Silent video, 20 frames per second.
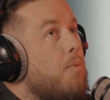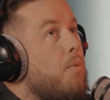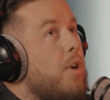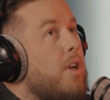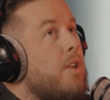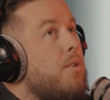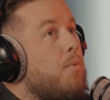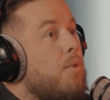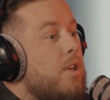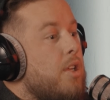
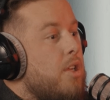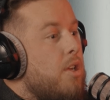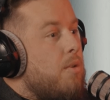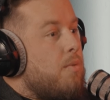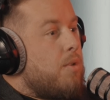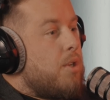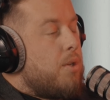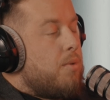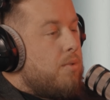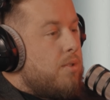what what year
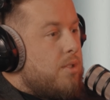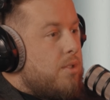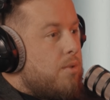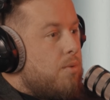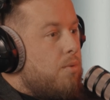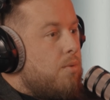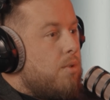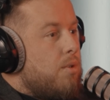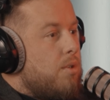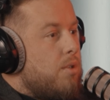were you in
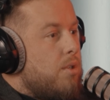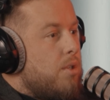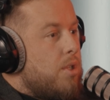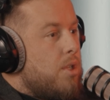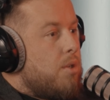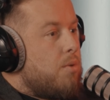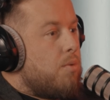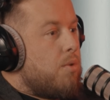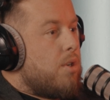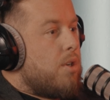school?
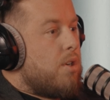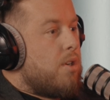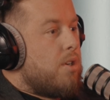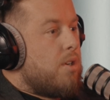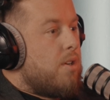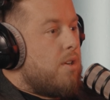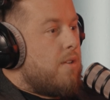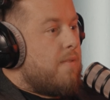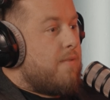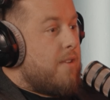You were
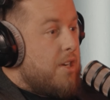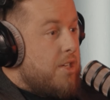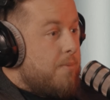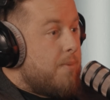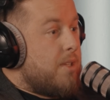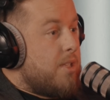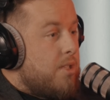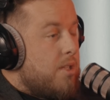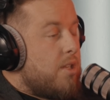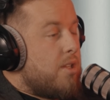uh, freshman.
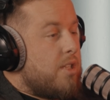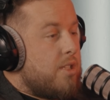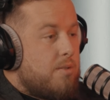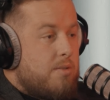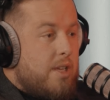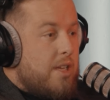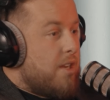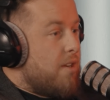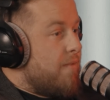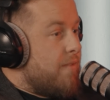freshman? Yeah. This
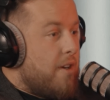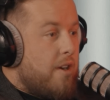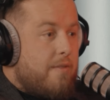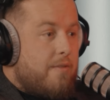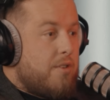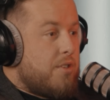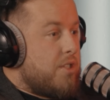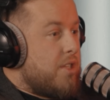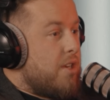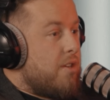was like your very
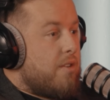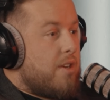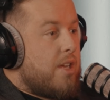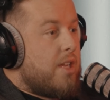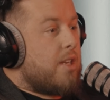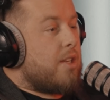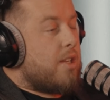first year. Very right?